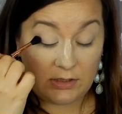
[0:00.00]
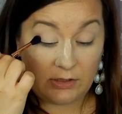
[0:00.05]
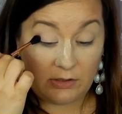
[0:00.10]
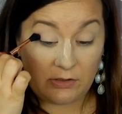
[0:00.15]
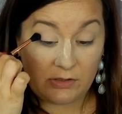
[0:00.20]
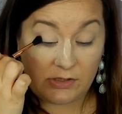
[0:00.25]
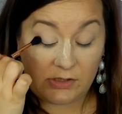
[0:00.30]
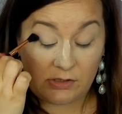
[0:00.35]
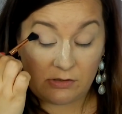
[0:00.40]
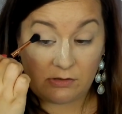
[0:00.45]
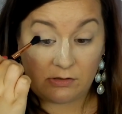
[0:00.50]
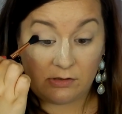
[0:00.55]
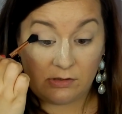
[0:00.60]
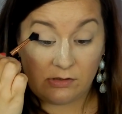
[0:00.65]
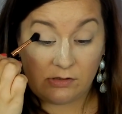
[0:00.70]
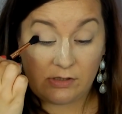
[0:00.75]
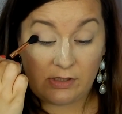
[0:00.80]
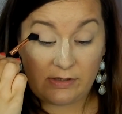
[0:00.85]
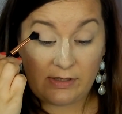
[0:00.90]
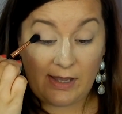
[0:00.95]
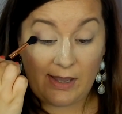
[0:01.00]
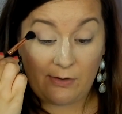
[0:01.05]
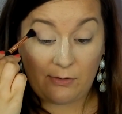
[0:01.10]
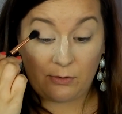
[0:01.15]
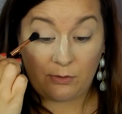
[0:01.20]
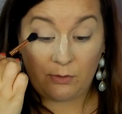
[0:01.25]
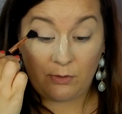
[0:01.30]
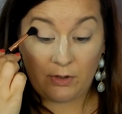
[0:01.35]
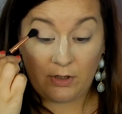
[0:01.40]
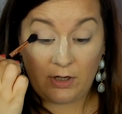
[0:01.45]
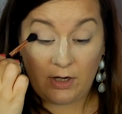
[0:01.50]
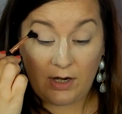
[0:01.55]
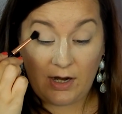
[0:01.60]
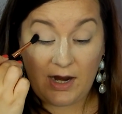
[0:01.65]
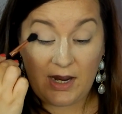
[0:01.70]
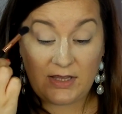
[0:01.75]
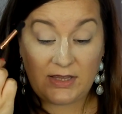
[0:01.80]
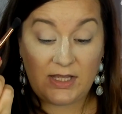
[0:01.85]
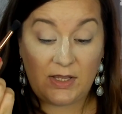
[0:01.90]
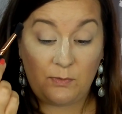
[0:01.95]
Little circles on the outer corner,
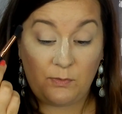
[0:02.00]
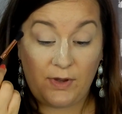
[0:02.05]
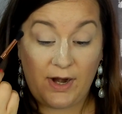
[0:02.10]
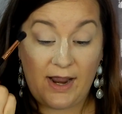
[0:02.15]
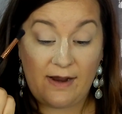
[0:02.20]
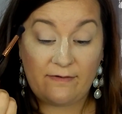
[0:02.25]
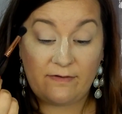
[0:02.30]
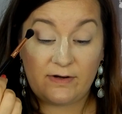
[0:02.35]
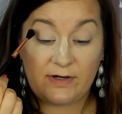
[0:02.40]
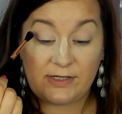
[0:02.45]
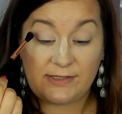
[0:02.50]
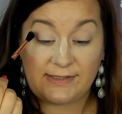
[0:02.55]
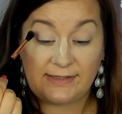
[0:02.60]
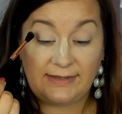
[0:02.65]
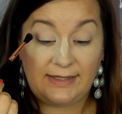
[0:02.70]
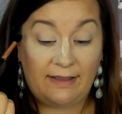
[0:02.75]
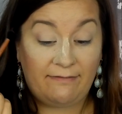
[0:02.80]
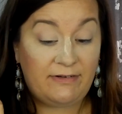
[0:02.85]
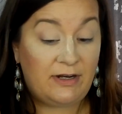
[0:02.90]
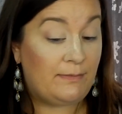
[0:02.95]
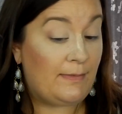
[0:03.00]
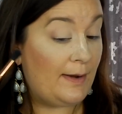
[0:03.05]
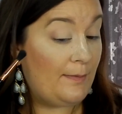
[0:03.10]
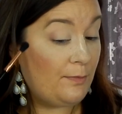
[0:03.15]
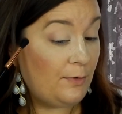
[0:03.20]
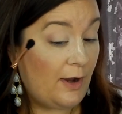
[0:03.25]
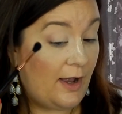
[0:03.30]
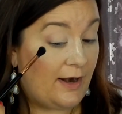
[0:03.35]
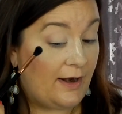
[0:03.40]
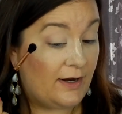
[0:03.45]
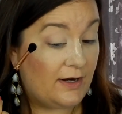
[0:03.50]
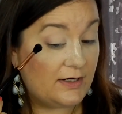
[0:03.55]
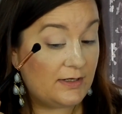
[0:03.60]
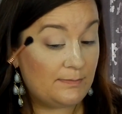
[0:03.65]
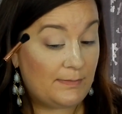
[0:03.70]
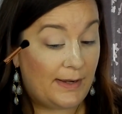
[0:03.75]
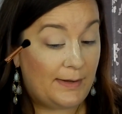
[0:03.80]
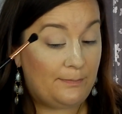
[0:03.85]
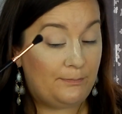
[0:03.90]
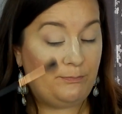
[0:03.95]
and then whatever is left on my
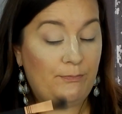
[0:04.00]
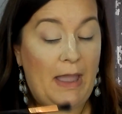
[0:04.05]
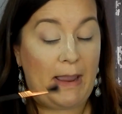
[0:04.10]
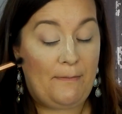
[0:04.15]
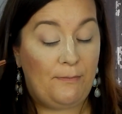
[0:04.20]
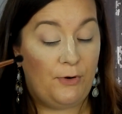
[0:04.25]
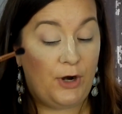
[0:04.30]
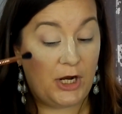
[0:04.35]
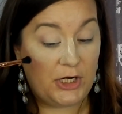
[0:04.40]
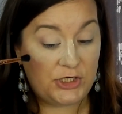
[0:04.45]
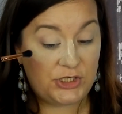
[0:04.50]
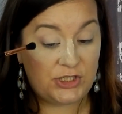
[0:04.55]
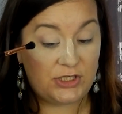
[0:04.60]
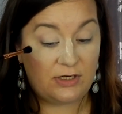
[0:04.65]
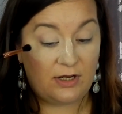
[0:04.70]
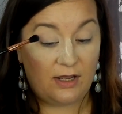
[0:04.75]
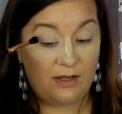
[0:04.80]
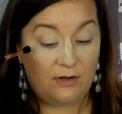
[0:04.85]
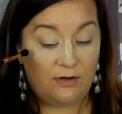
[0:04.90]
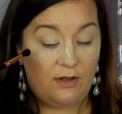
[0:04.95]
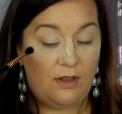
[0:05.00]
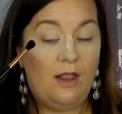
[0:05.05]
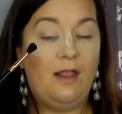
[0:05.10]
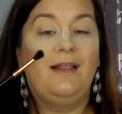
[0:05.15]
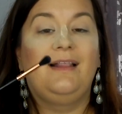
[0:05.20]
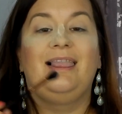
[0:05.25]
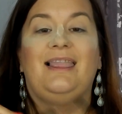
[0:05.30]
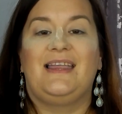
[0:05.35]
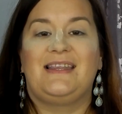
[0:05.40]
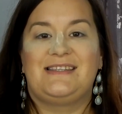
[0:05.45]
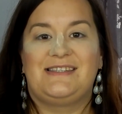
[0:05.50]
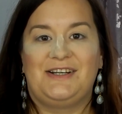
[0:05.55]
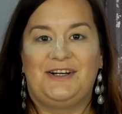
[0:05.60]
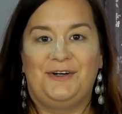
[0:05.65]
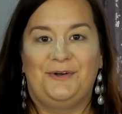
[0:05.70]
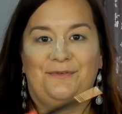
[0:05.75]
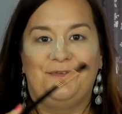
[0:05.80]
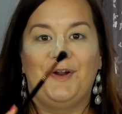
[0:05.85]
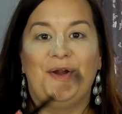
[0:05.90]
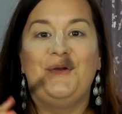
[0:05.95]
product, my brush, let's
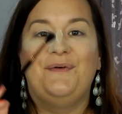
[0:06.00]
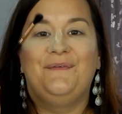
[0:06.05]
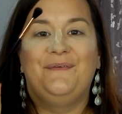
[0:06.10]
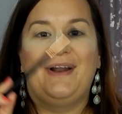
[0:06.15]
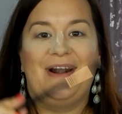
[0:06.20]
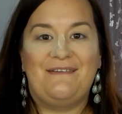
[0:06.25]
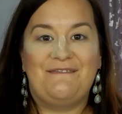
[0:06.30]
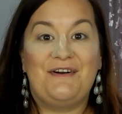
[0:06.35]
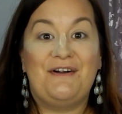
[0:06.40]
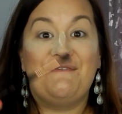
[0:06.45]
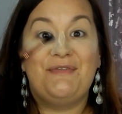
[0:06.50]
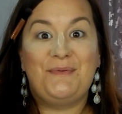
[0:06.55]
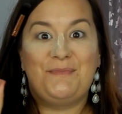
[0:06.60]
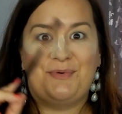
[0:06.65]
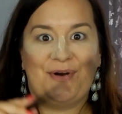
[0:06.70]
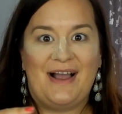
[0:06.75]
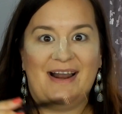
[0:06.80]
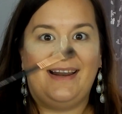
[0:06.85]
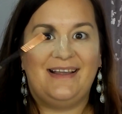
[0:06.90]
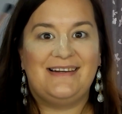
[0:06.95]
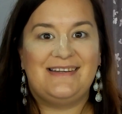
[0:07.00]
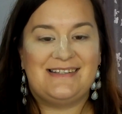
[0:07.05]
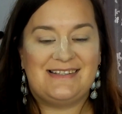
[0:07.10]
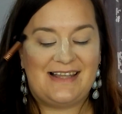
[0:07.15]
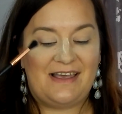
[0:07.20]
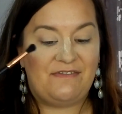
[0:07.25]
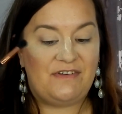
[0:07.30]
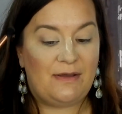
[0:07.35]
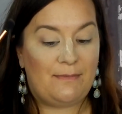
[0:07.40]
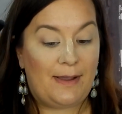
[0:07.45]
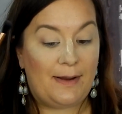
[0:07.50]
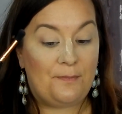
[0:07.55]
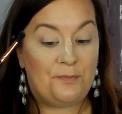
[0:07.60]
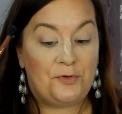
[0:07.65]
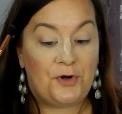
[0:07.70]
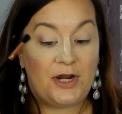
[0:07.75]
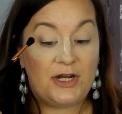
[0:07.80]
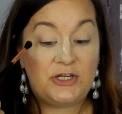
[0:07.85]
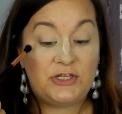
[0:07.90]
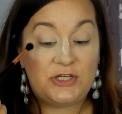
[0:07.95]
start over. Whatever of the product is left on my
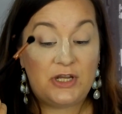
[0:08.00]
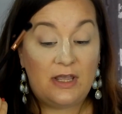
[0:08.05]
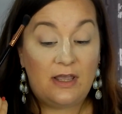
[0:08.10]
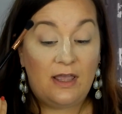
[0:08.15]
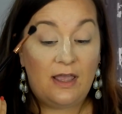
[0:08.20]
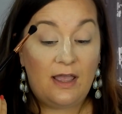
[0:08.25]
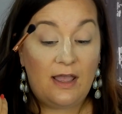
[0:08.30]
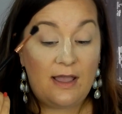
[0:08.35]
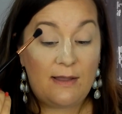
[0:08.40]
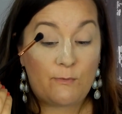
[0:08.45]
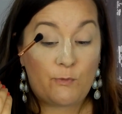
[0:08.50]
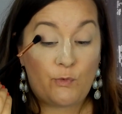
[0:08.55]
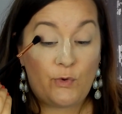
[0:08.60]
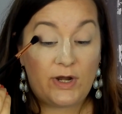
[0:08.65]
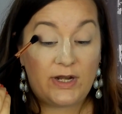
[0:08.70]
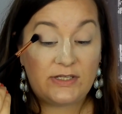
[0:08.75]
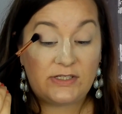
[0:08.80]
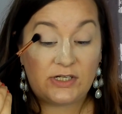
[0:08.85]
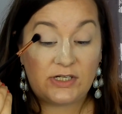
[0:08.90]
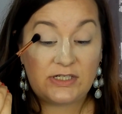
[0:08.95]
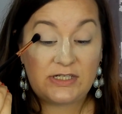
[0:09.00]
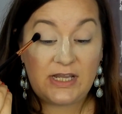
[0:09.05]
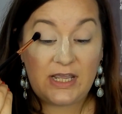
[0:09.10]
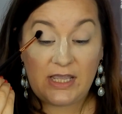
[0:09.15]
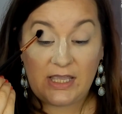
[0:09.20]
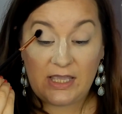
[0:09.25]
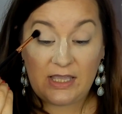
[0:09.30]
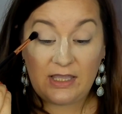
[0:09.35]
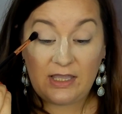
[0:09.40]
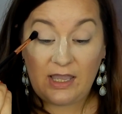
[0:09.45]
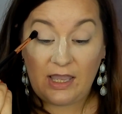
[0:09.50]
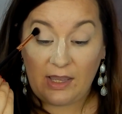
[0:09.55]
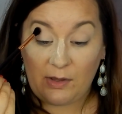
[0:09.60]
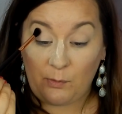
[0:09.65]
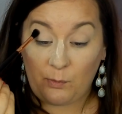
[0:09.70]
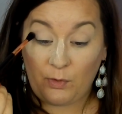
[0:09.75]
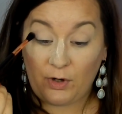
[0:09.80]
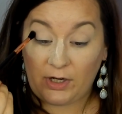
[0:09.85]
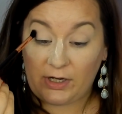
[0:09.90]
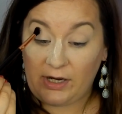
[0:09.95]
brush, I'm going to start taking
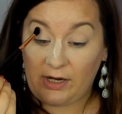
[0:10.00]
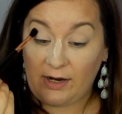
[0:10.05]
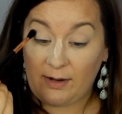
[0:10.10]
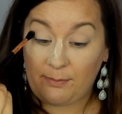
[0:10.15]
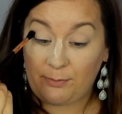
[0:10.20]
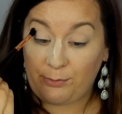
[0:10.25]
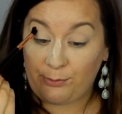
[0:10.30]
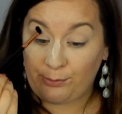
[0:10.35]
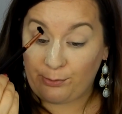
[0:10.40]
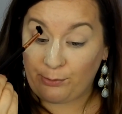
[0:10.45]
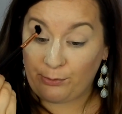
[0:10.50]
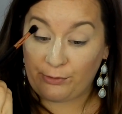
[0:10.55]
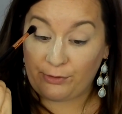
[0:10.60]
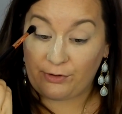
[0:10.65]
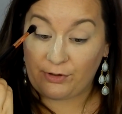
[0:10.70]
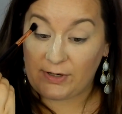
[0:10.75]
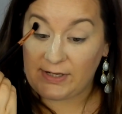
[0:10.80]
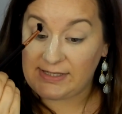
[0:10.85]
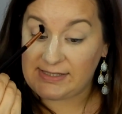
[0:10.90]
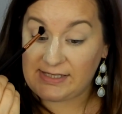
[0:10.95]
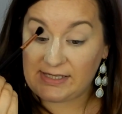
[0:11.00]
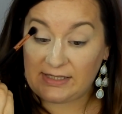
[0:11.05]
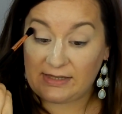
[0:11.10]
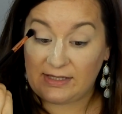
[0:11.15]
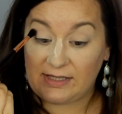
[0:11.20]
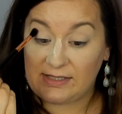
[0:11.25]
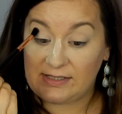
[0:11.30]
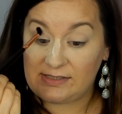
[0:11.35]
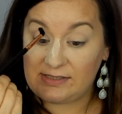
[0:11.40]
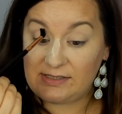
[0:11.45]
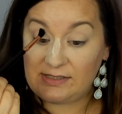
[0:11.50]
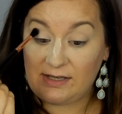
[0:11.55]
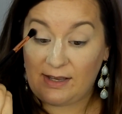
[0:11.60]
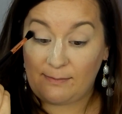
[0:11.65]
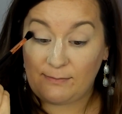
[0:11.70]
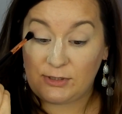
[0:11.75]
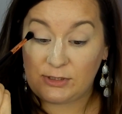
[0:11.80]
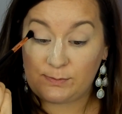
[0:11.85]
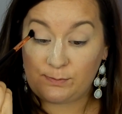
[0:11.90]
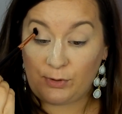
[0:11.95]
and working up through the crease like this.
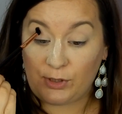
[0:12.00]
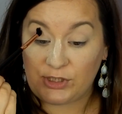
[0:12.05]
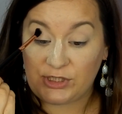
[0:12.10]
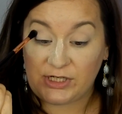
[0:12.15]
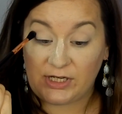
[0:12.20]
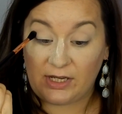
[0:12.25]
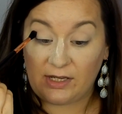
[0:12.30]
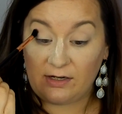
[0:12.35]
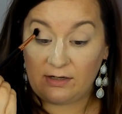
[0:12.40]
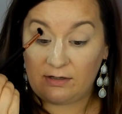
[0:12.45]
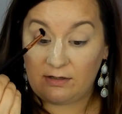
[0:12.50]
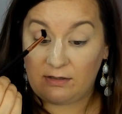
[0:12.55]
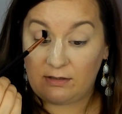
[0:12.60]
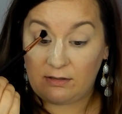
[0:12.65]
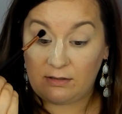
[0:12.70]
I'm just pushing it.